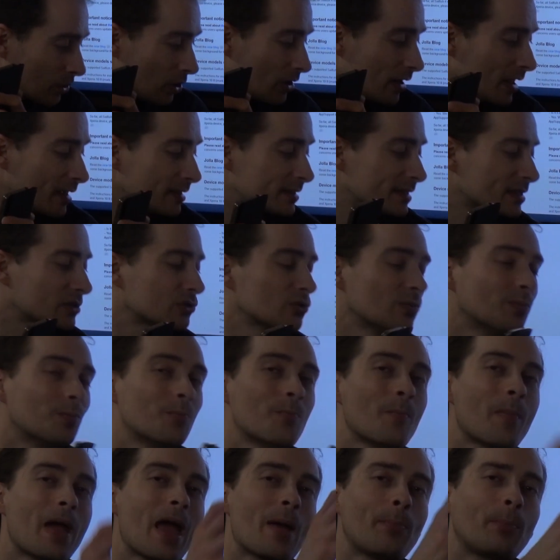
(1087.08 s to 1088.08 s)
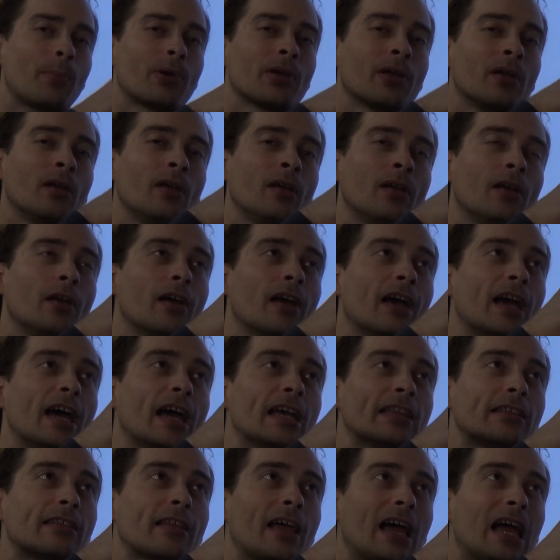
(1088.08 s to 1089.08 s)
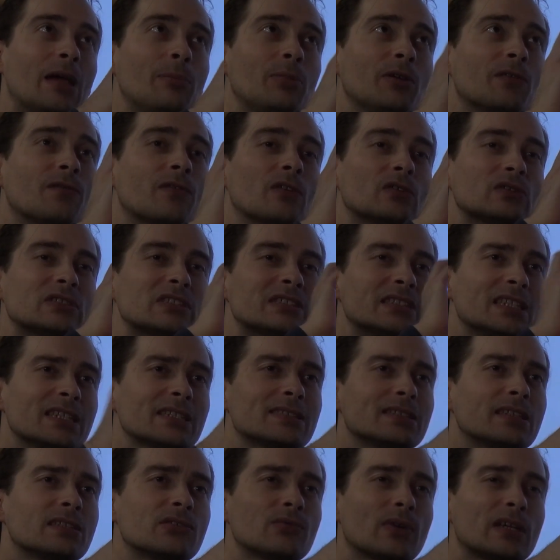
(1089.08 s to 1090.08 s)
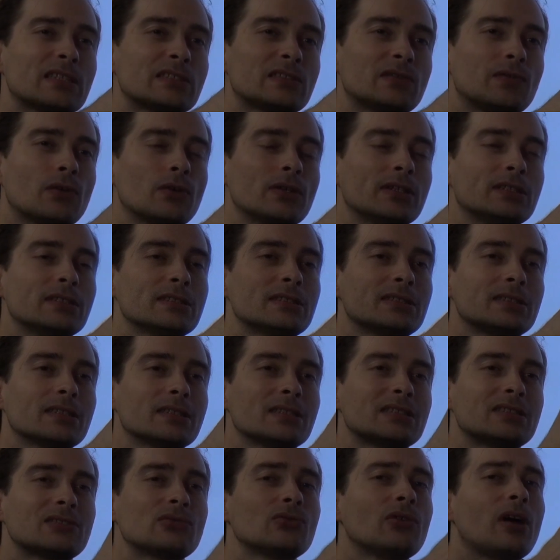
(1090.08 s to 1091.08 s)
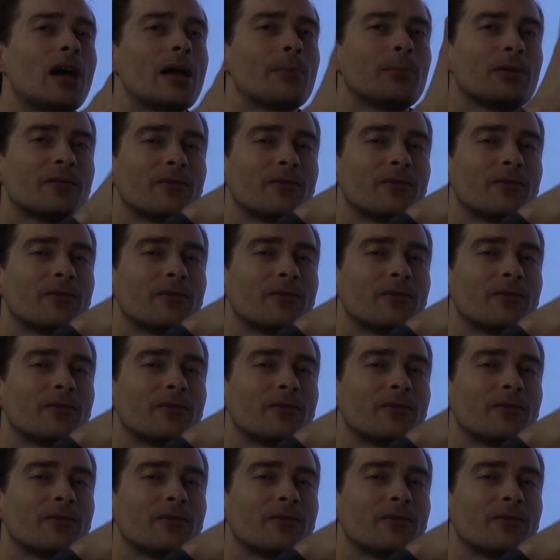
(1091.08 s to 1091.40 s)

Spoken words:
more or less to map an IPv6 address, for instance, to an